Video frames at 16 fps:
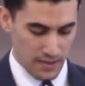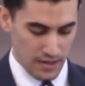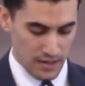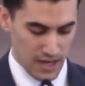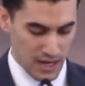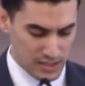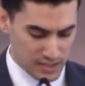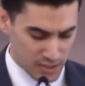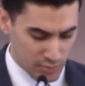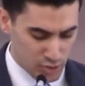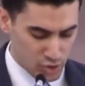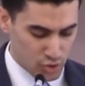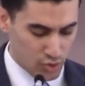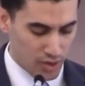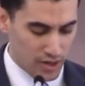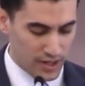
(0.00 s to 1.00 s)
And as he was
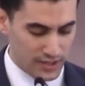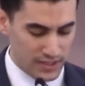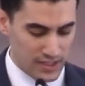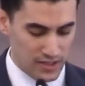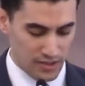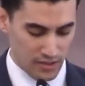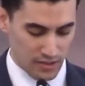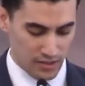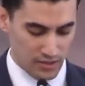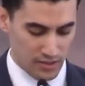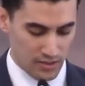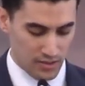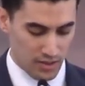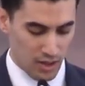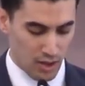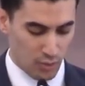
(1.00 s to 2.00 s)
drawing near,
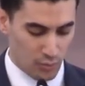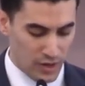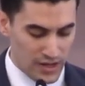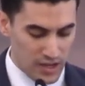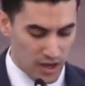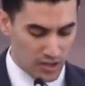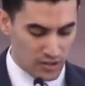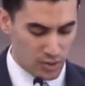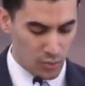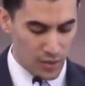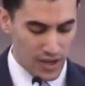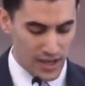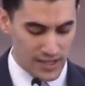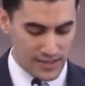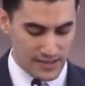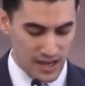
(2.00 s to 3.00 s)
already on the
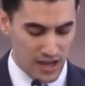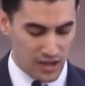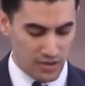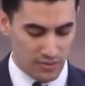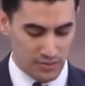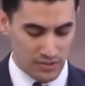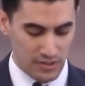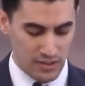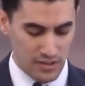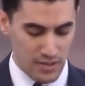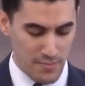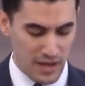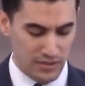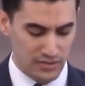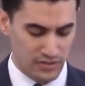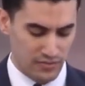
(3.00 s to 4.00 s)
way down, the
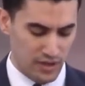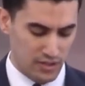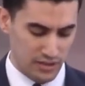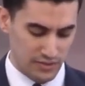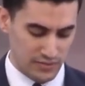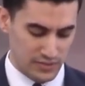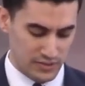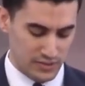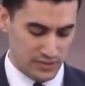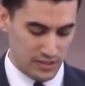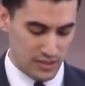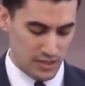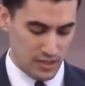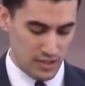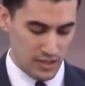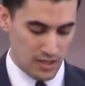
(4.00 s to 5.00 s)
Mount of Olives.
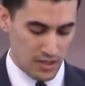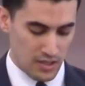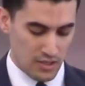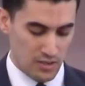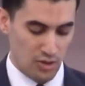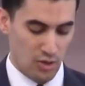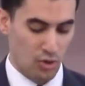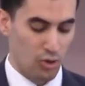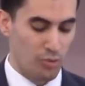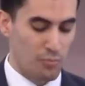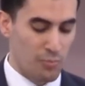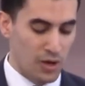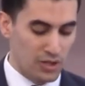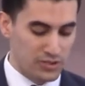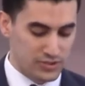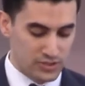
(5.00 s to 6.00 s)
The whole
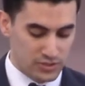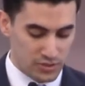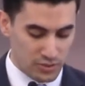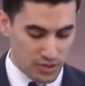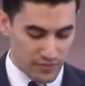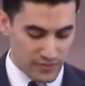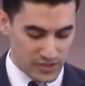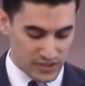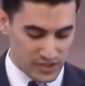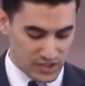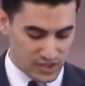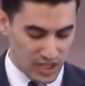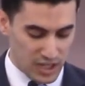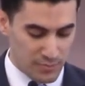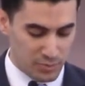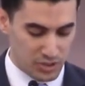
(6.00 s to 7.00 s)
multitude of his
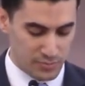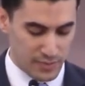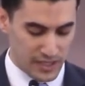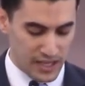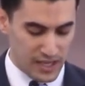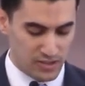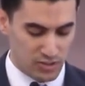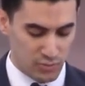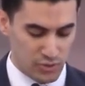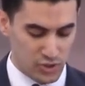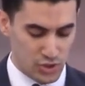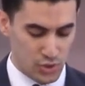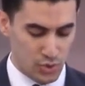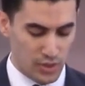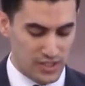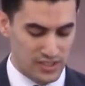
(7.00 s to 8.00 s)
disciples began to
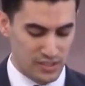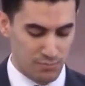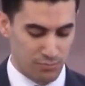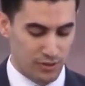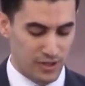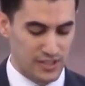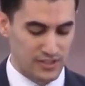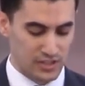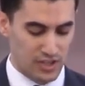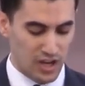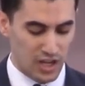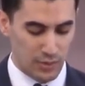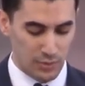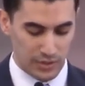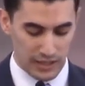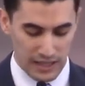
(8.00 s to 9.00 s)
rejoice and praise
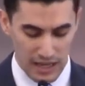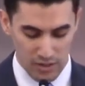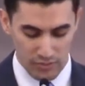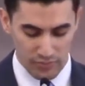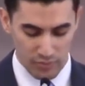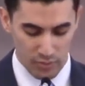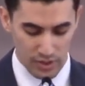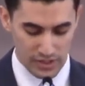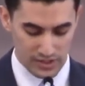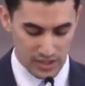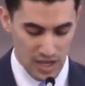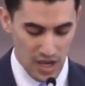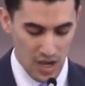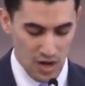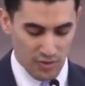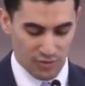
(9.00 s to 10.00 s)
God with a loud voice
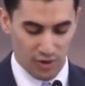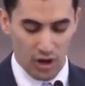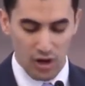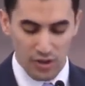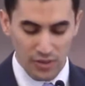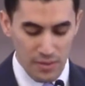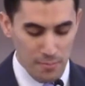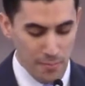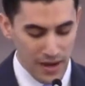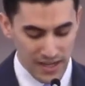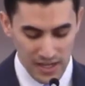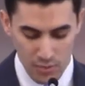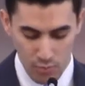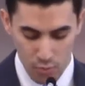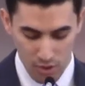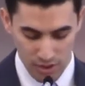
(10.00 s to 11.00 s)
for all the
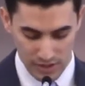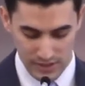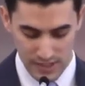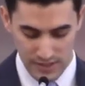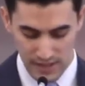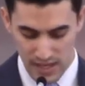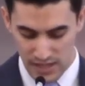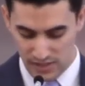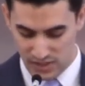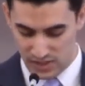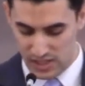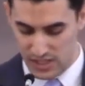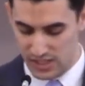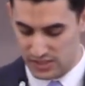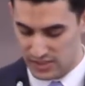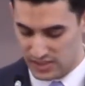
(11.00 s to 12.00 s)
mighty works that they had
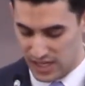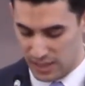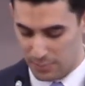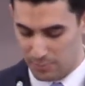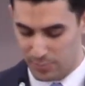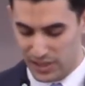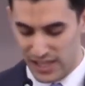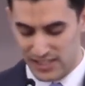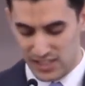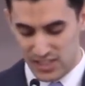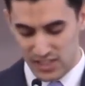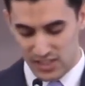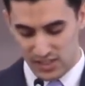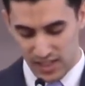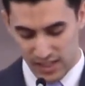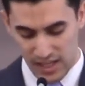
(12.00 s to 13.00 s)
seen, saying, Blessed
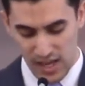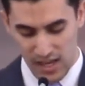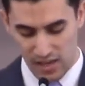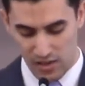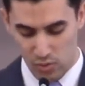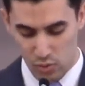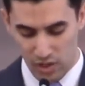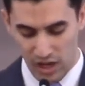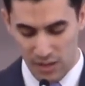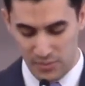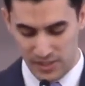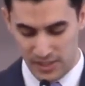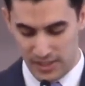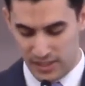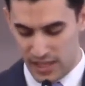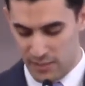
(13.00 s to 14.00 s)
is the King who comes
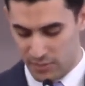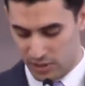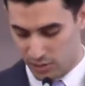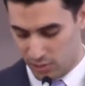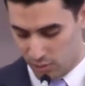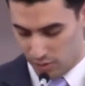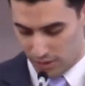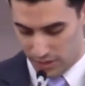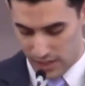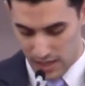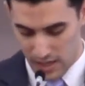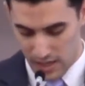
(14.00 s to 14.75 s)
in the name of the Lord.